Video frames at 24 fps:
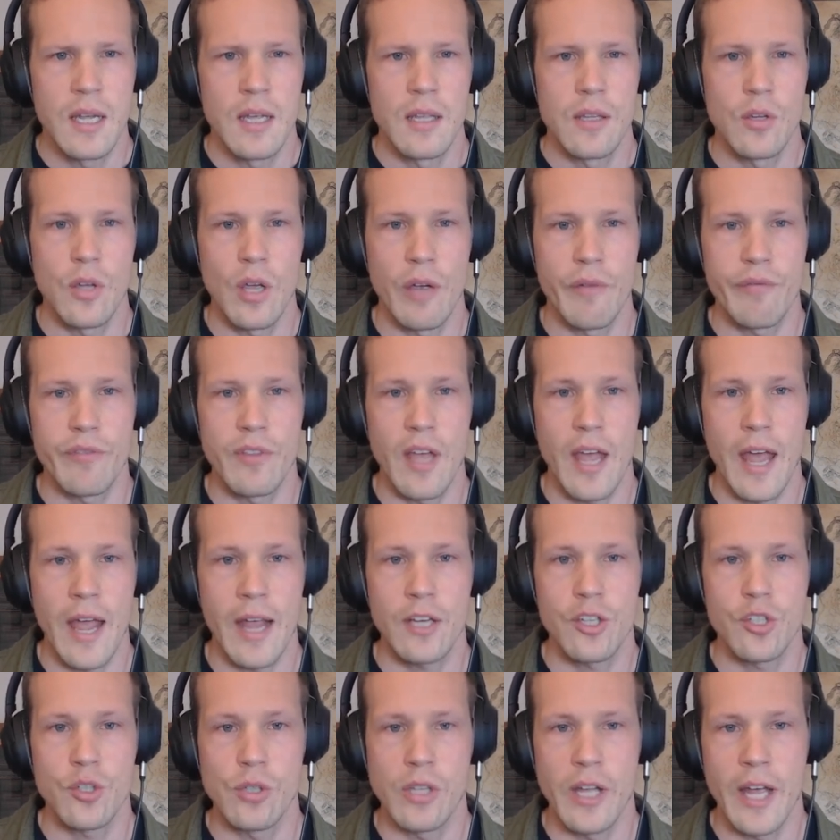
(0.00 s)
You have the
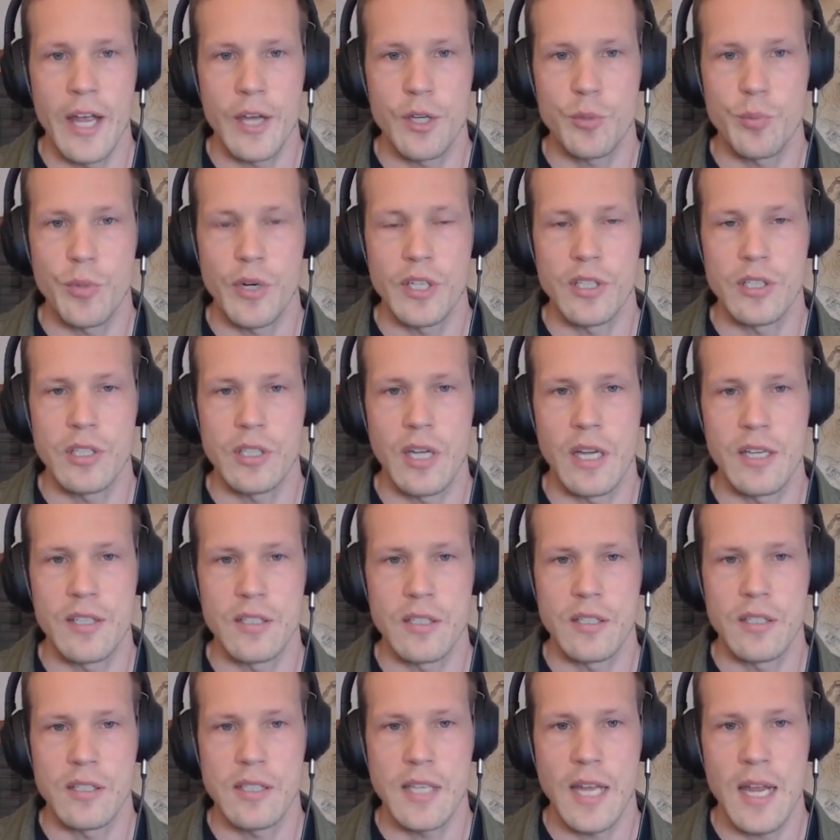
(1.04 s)
actual hash price as
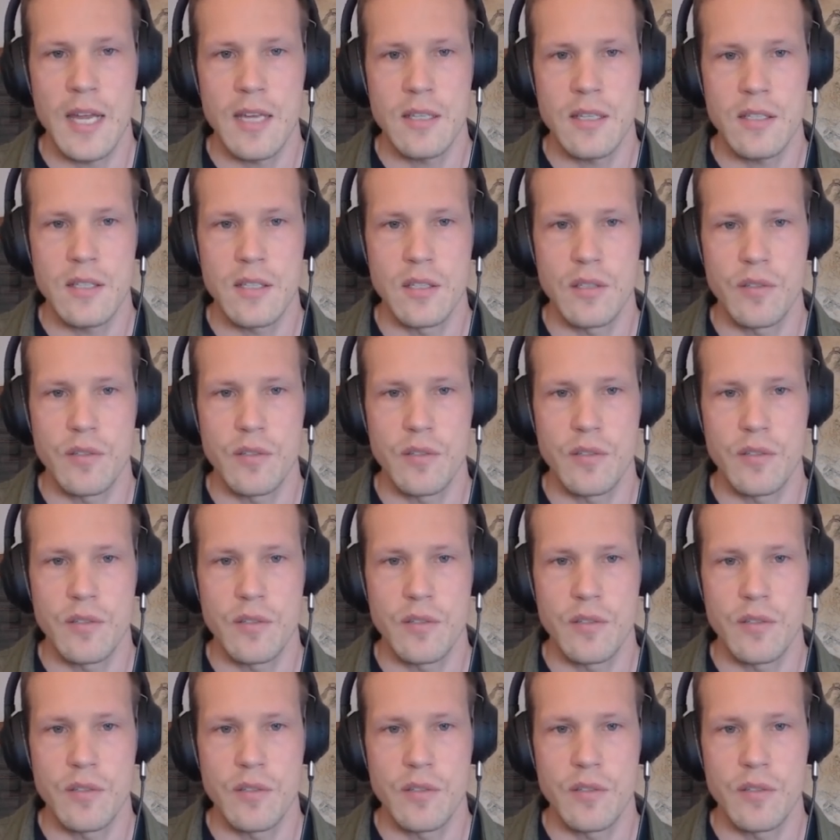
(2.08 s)
it stands.